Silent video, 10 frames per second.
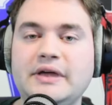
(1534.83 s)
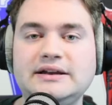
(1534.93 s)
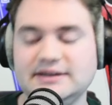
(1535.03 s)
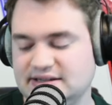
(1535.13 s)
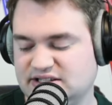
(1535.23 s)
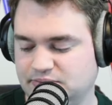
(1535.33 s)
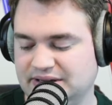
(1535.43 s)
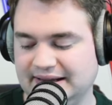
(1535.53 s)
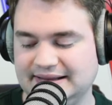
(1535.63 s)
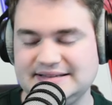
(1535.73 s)
they need to
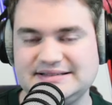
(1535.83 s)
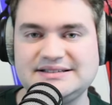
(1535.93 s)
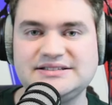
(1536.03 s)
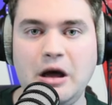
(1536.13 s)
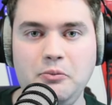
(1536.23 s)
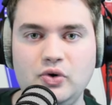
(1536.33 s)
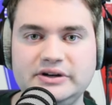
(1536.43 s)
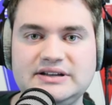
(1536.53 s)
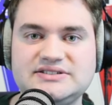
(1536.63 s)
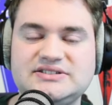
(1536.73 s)
be at least
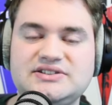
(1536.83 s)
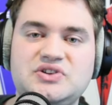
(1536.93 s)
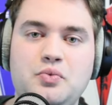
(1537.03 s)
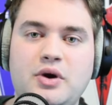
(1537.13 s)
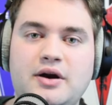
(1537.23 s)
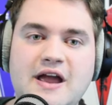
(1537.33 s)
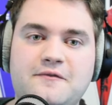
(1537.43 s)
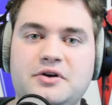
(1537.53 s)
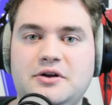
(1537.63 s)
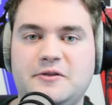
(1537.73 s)
somewhat consistent where
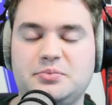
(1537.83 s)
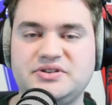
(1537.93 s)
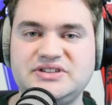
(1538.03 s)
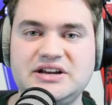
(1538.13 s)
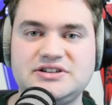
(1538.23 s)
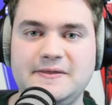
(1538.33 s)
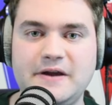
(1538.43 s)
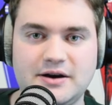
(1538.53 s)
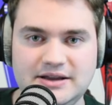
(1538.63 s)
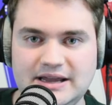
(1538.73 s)
every other possession
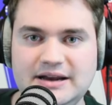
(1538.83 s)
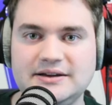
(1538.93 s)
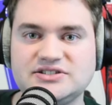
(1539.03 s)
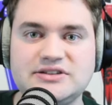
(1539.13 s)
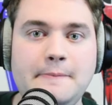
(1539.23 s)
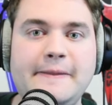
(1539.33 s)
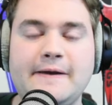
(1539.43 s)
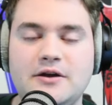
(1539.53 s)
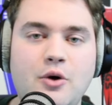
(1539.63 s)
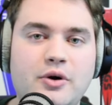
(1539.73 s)
they're getting
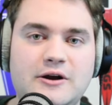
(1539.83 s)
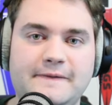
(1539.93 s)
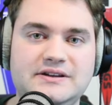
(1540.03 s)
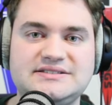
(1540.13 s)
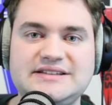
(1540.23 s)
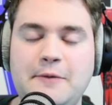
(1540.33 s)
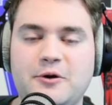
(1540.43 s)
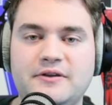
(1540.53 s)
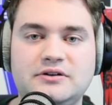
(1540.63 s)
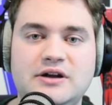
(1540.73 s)
something going on the inside
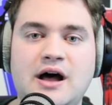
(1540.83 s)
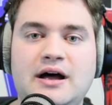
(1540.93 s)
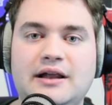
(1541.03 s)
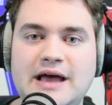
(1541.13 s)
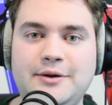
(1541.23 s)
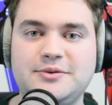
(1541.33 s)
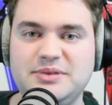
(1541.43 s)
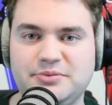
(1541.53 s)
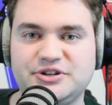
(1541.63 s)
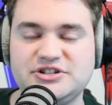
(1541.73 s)
where they're not allowing
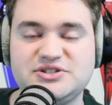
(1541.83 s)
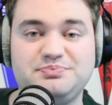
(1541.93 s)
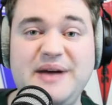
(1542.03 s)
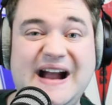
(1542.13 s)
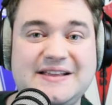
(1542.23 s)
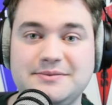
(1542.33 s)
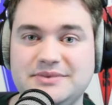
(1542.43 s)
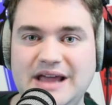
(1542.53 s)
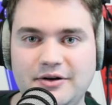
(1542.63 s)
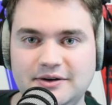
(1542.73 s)
people to just back them
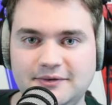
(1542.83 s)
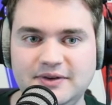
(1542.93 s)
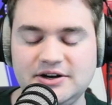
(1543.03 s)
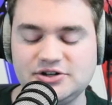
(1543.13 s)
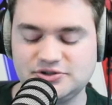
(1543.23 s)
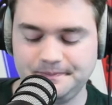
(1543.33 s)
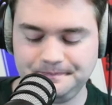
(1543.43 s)
down and finish